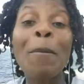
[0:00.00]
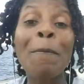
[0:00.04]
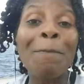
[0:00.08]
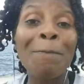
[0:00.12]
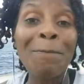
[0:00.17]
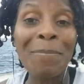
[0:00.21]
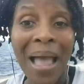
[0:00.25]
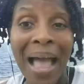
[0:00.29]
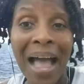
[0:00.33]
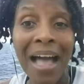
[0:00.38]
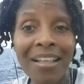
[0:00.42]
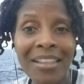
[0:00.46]

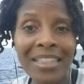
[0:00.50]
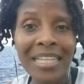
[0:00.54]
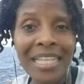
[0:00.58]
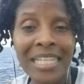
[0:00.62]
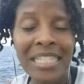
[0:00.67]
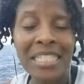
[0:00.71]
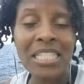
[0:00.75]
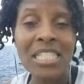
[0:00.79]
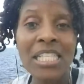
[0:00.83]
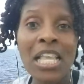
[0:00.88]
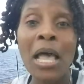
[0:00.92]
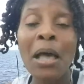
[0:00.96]

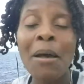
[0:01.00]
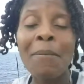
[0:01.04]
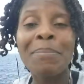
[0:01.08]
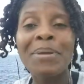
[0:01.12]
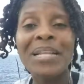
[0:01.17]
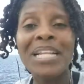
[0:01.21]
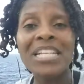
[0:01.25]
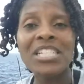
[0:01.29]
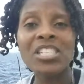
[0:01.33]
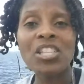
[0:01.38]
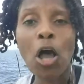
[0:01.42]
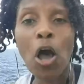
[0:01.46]
balance,
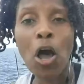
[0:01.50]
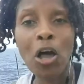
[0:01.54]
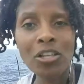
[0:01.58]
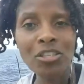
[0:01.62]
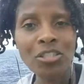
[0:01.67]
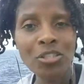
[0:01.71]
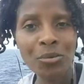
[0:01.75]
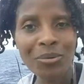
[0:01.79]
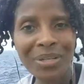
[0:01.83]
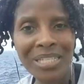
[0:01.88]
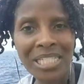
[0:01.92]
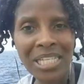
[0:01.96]
but it's
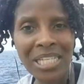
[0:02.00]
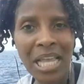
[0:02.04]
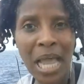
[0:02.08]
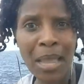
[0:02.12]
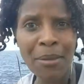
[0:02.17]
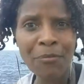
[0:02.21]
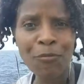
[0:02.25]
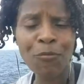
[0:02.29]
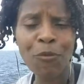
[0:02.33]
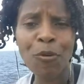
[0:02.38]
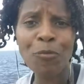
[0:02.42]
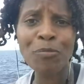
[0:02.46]
also a
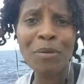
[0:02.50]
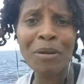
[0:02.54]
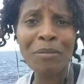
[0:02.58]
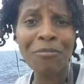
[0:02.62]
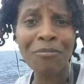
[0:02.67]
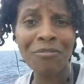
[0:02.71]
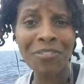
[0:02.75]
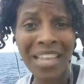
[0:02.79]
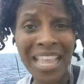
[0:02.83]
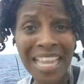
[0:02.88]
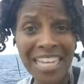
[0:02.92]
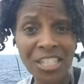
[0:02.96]
time for
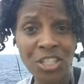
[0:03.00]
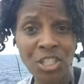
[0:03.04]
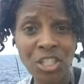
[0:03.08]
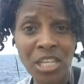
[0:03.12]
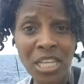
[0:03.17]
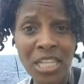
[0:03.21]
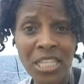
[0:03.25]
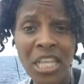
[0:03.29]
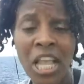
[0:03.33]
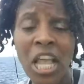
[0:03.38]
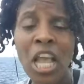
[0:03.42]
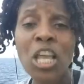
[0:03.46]

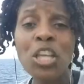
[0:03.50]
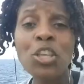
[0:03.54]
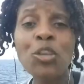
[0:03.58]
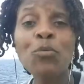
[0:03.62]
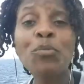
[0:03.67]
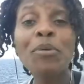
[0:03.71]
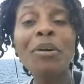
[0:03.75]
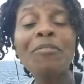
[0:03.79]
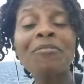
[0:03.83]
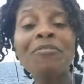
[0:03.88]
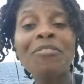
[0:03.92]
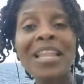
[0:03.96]
reflection. You
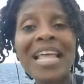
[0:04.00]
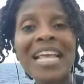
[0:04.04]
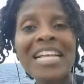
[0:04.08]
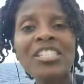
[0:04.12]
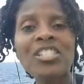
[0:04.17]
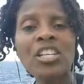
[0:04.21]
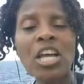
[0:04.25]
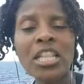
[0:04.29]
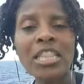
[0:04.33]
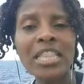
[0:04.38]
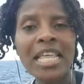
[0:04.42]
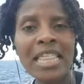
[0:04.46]

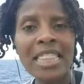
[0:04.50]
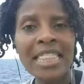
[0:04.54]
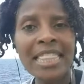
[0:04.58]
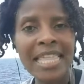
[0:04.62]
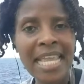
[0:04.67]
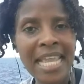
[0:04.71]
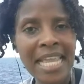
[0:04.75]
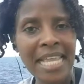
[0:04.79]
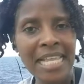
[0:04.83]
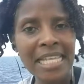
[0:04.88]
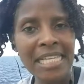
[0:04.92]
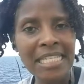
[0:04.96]
reflect on the
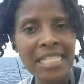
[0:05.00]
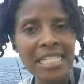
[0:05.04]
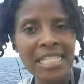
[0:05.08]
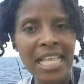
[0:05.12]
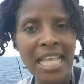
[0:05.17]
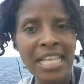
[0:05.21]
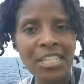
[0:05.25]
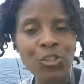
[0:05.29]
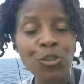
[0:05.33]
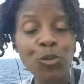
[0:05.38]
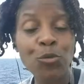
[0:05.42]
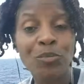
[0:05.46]
things
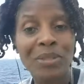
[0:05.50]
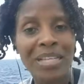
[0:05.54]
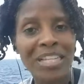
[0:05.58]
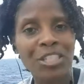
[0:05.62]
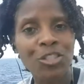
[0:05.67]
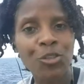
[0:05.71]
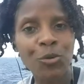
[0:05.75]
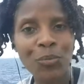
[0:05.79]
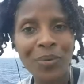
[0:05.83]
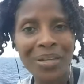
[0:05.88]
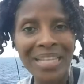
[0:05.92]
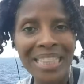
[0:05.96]
that you need
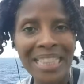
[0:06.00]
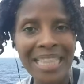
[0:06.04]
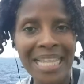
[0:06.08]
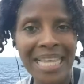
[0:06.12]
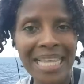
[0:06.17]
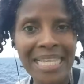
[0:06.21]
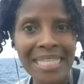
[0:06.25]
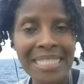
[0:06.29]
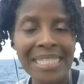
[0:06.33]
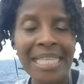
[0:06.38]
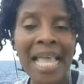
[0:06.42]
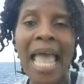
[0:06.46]
to
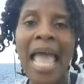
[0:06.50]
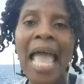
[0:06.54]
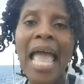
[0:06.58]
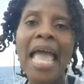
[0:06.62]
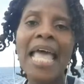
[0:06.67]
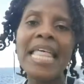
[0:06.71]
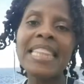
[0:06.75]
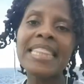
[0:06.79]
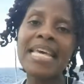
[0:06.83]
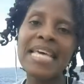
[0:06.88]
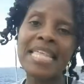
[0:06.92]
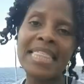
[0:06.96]
release
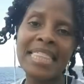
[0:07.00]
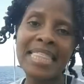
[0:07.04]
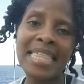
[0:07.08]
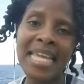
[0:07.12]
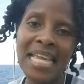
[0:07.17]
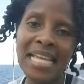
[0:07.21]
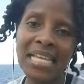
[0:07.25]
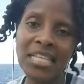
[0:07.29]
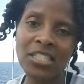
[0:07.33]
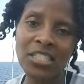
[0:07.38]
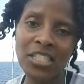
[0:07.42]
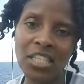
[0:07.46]
and the
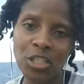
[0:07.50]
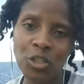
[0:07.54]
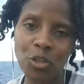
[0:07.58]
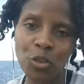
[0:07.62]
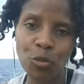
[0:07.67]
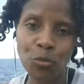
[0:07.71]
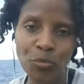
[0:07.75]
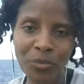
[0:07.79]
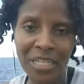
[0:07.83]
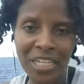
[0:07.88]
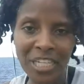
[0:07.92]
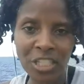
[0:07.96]
things that
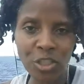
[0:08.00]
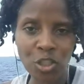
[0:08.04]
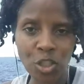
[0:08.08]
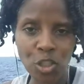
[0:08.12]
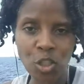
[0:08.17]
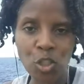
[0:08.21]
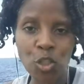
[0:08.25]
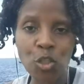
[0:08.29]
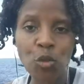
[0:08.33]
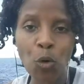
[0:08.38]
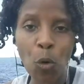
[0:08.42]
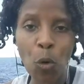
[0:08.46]
you need to
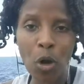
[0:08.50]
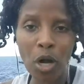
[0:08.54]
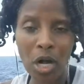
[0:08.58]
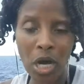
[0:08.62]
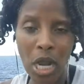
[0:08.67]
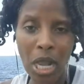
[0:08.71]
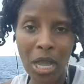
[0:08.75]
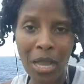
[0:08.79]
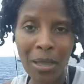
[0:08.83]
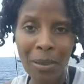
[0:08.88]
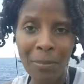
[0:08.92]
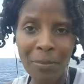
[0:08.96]
store
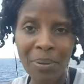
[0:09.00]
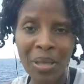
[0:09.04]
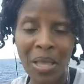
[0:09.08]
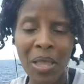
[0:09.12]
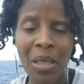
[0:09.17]
up.